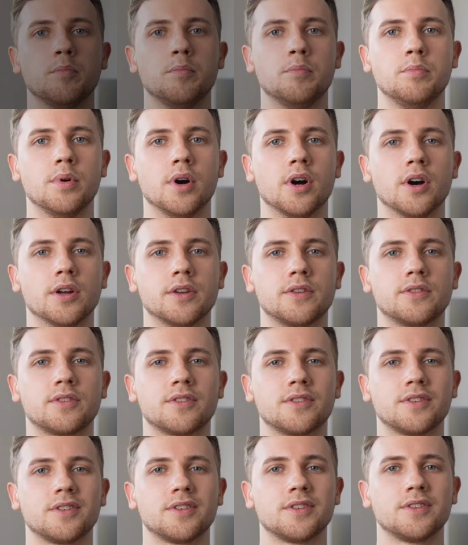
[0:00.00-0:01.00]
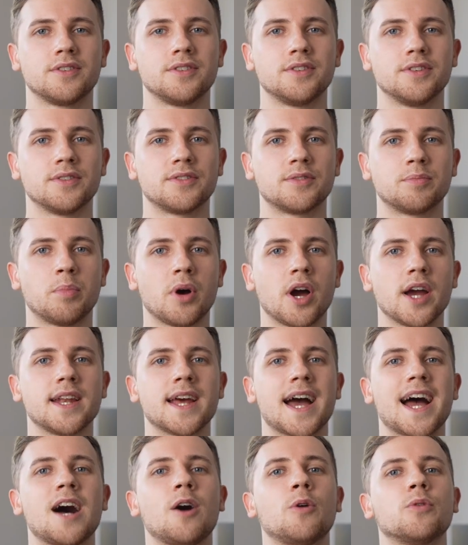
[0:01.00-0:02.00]
But despite
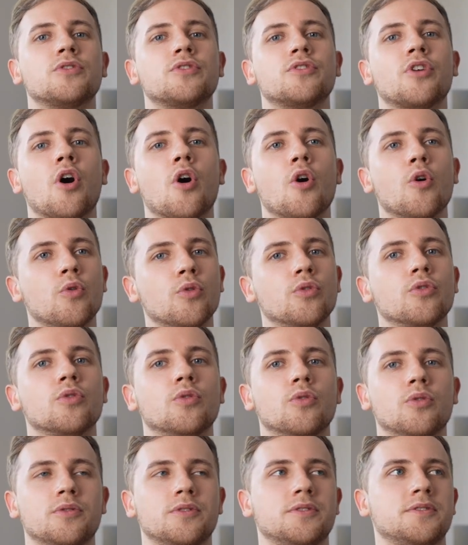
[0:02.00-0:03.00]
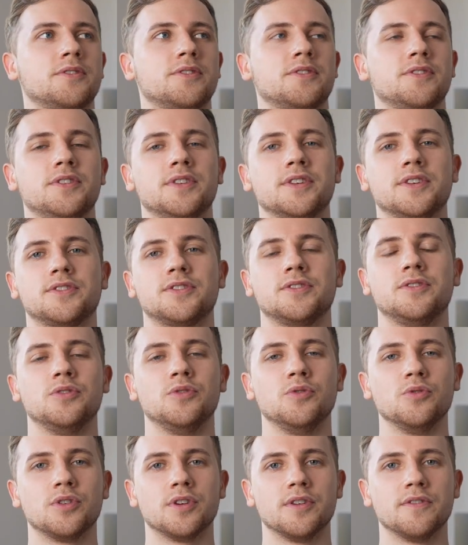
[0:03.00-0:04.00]
how total this
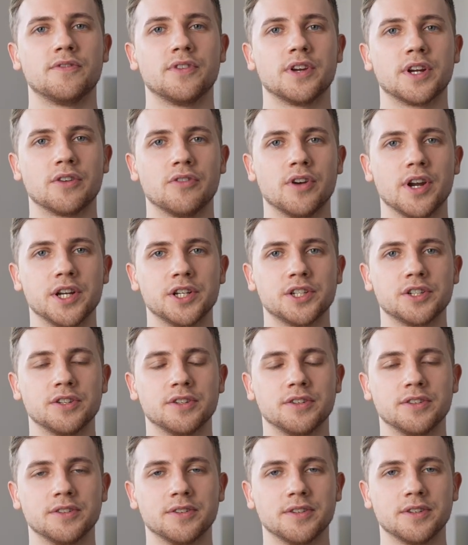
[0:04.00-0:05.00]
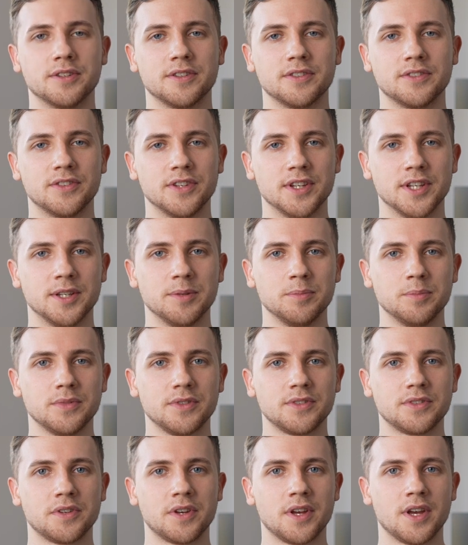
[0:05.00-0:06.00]
new configuration
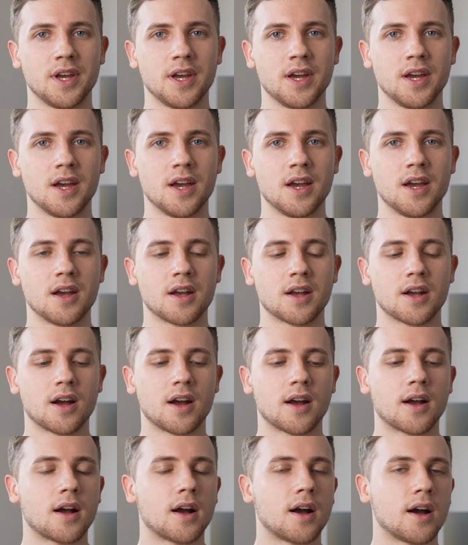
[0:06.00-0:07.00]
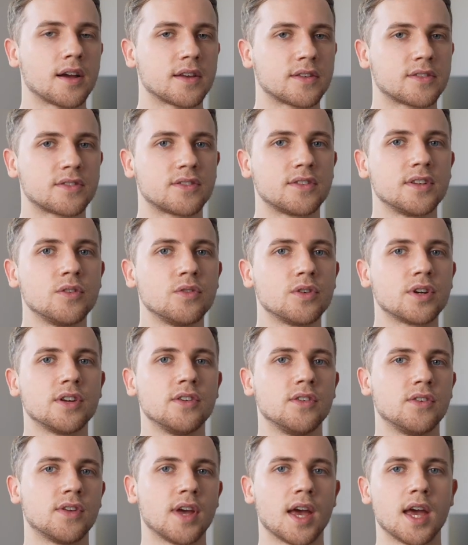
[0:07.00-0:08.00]
seems, I still
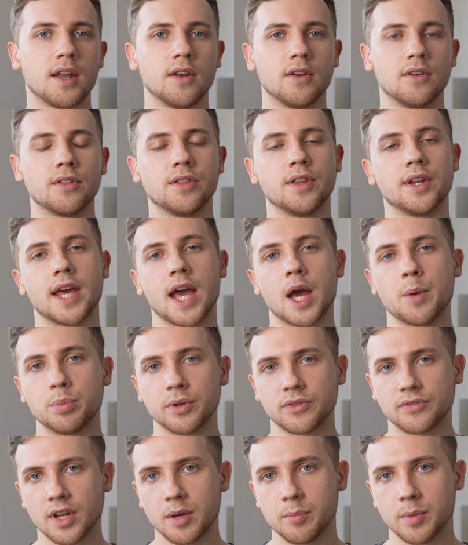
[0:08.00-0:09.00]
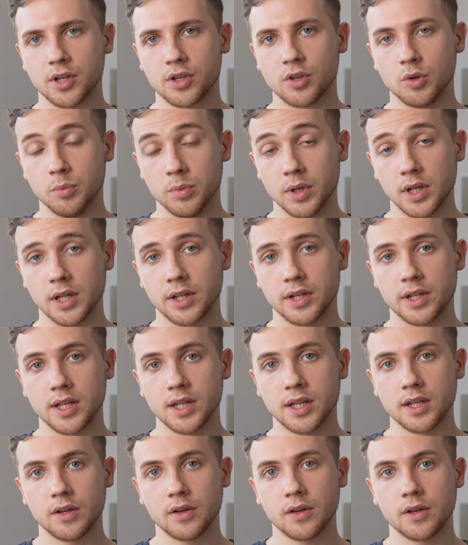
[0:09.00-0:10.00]
contend that epistemic
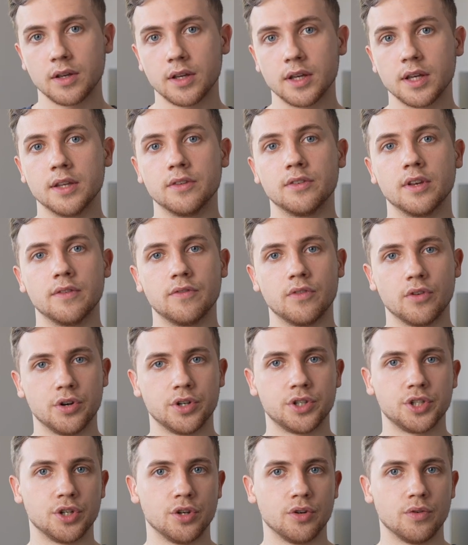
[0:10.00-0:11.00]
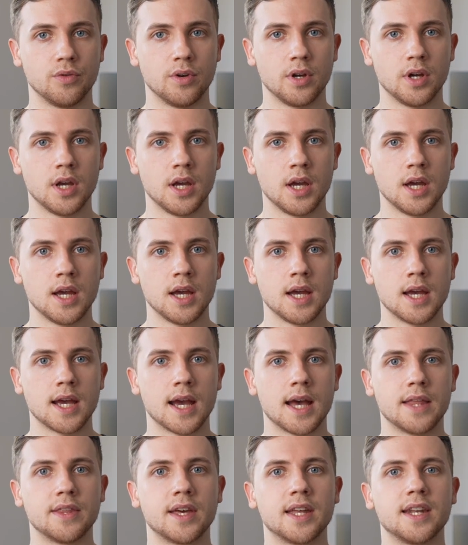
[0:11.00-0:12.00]
humility is a virtue,
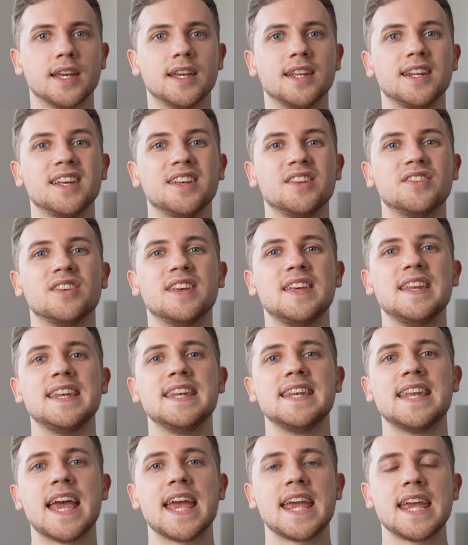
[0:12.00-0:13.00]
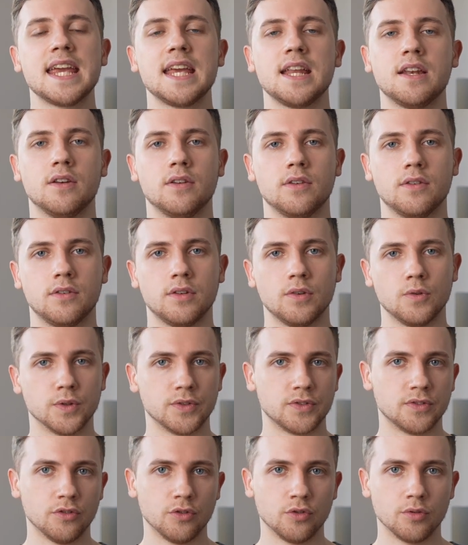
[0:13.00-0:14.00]
and that it is inane to
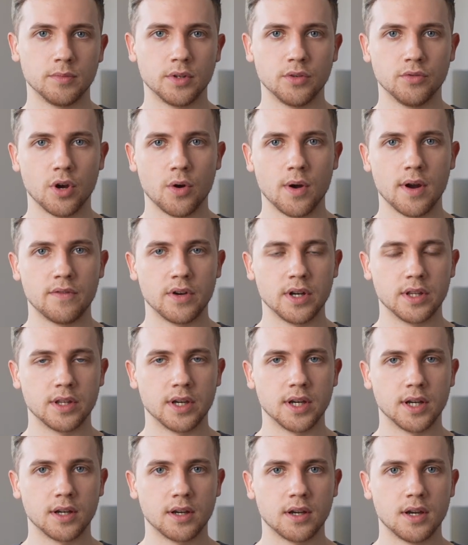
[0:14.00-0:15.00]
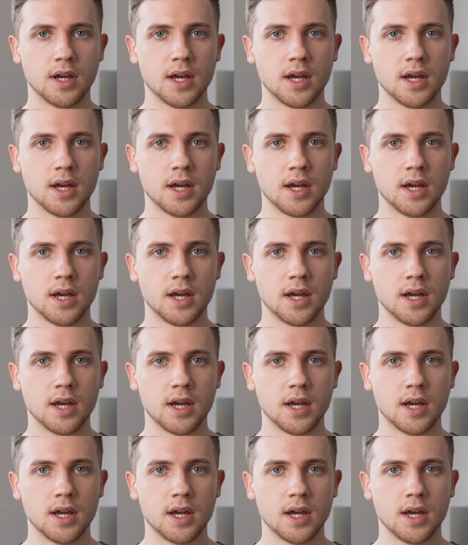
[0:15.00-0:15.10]
assume you know everything.